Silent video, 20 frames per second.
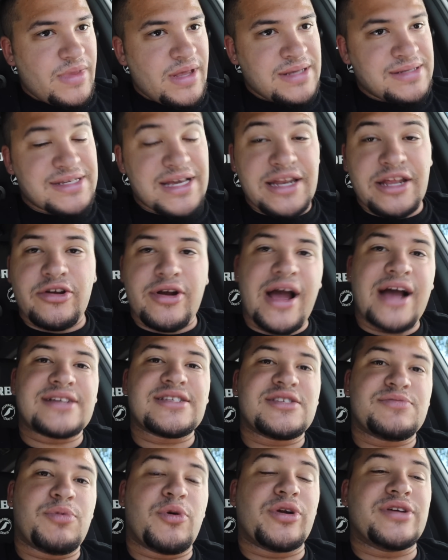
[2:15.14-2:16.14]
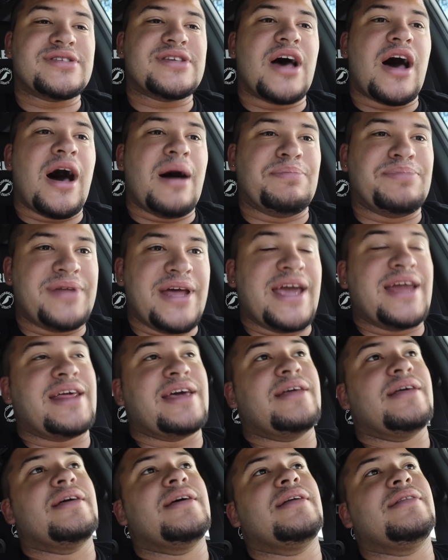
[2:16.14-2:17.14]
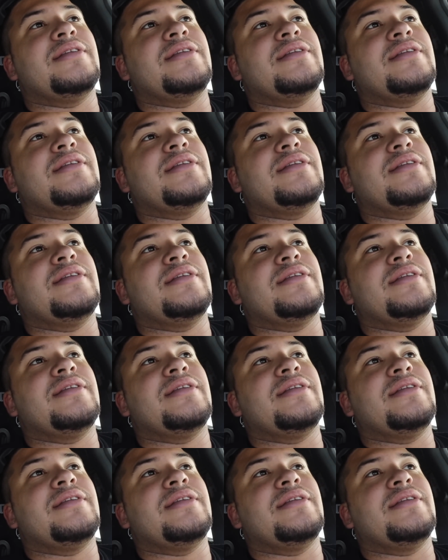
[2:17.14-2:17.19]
saying your Accesport is updated,